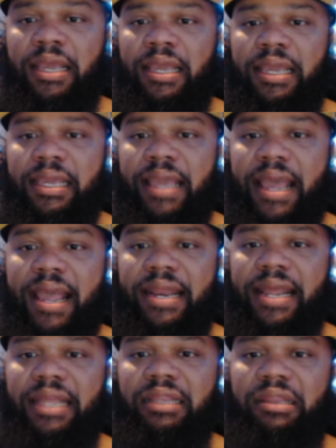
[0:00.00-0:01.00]
He had
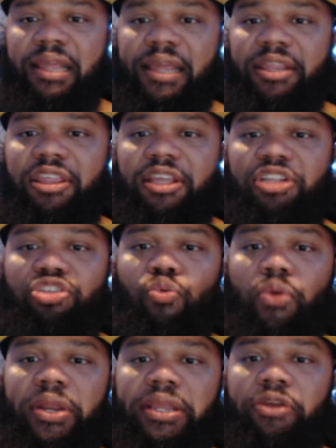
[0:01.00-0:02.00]
a lengthy
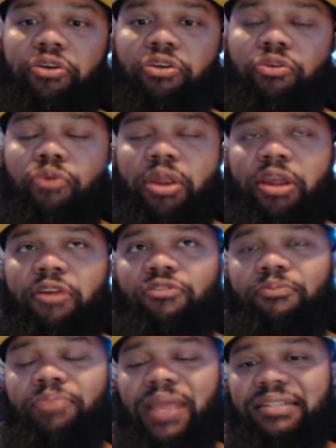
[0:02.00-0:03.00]
20-year career
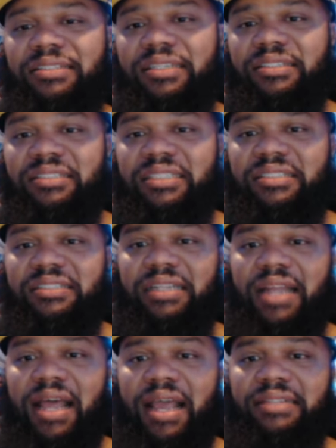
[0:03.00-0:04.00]
from
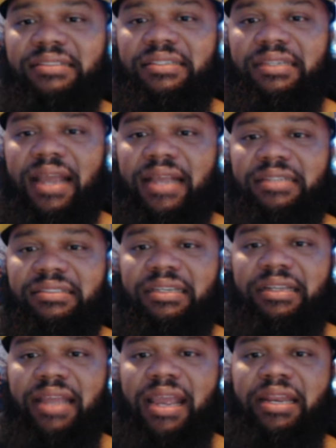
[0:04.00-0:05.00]
1969 to
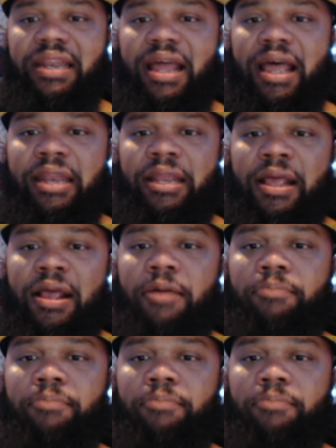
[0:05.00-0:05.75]
1989,